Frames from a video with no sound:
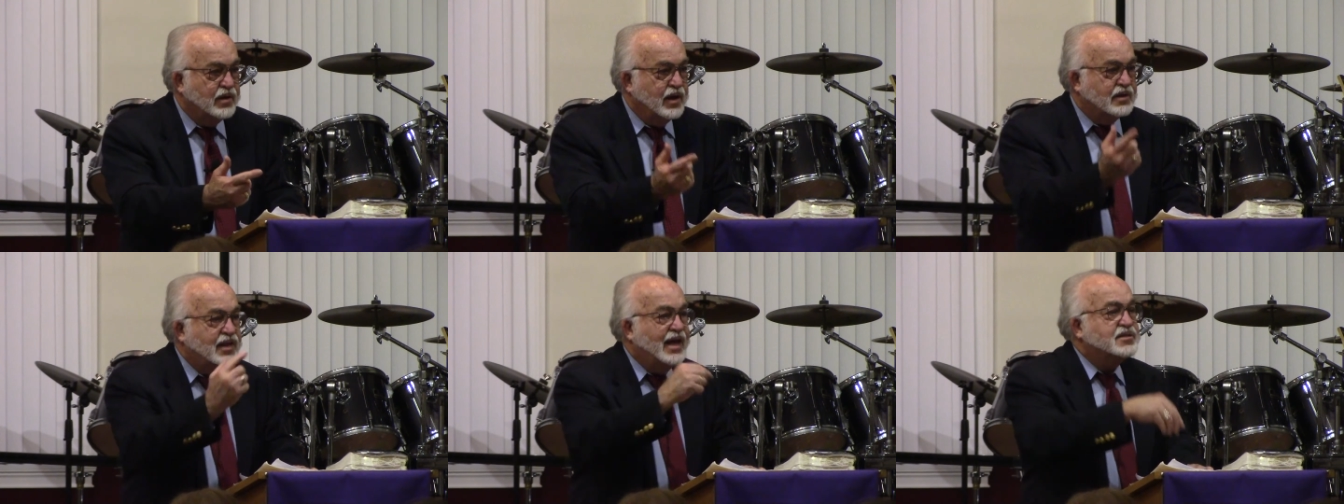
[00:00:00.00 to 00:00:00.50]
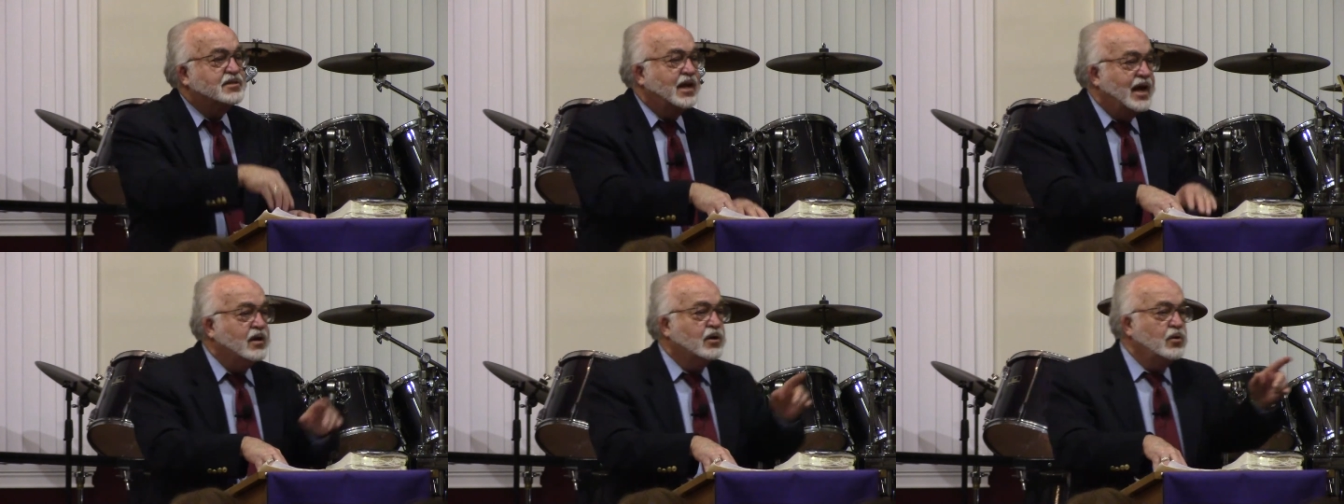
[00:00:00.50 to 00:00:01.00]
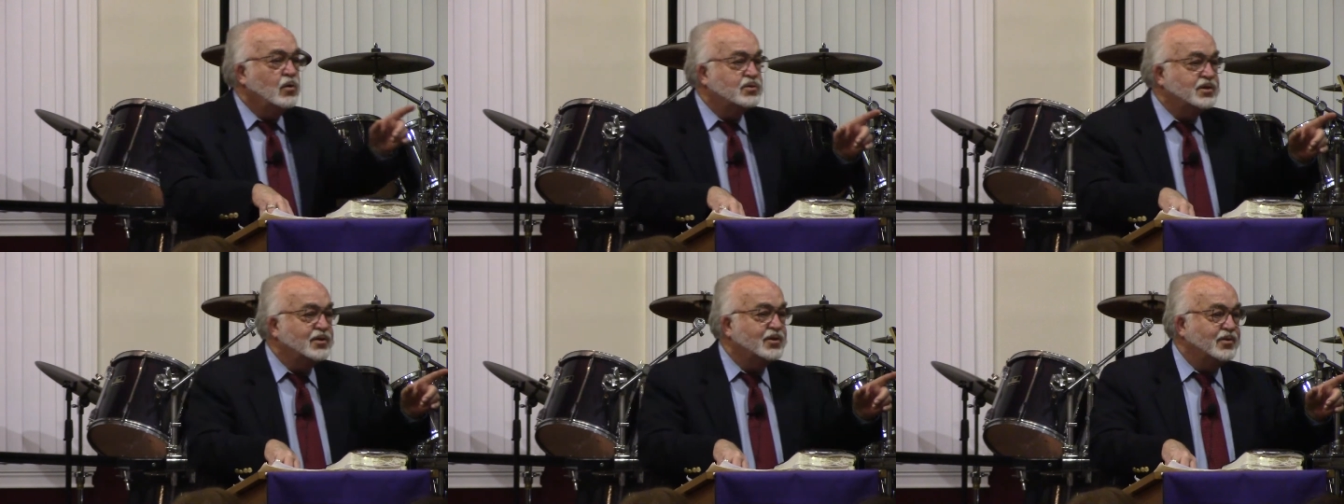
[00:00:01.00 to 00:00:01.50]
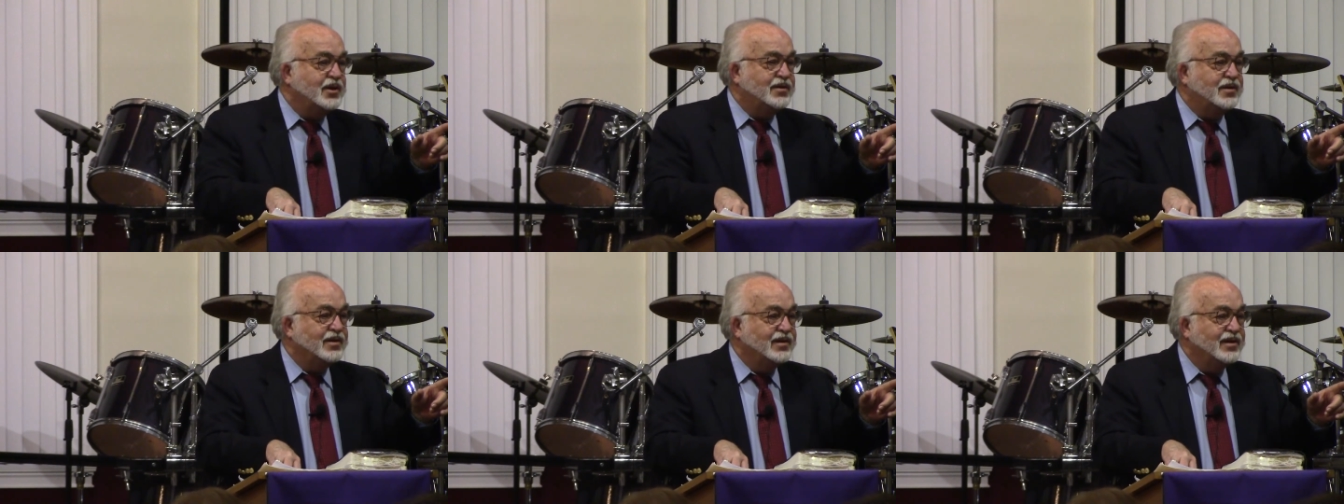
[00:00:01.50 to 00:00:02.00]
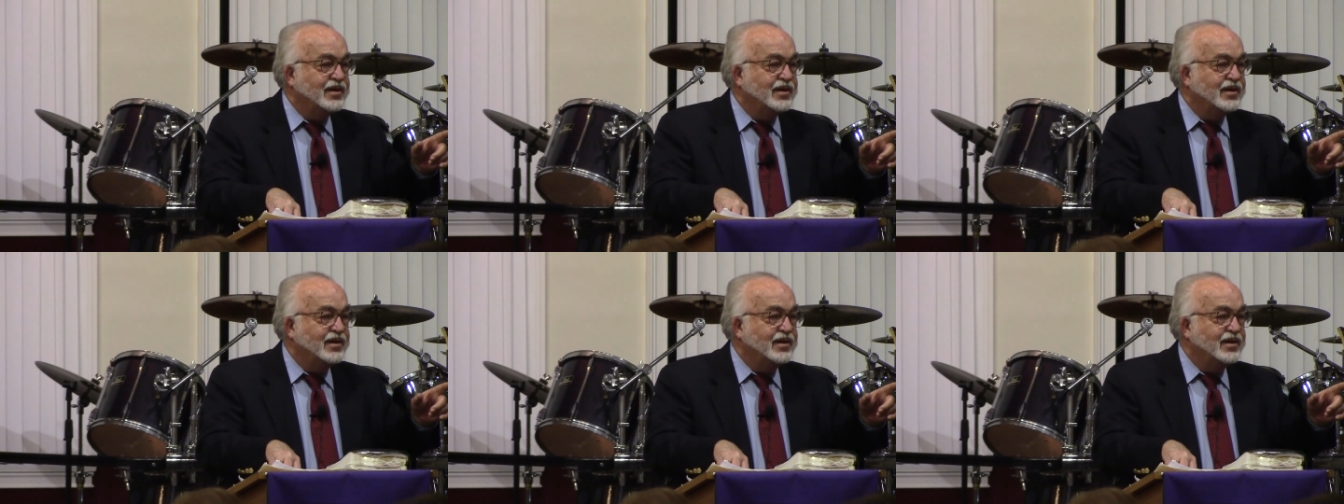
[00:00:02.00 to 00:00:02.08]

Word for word: That's, that's diakonos in the Greek.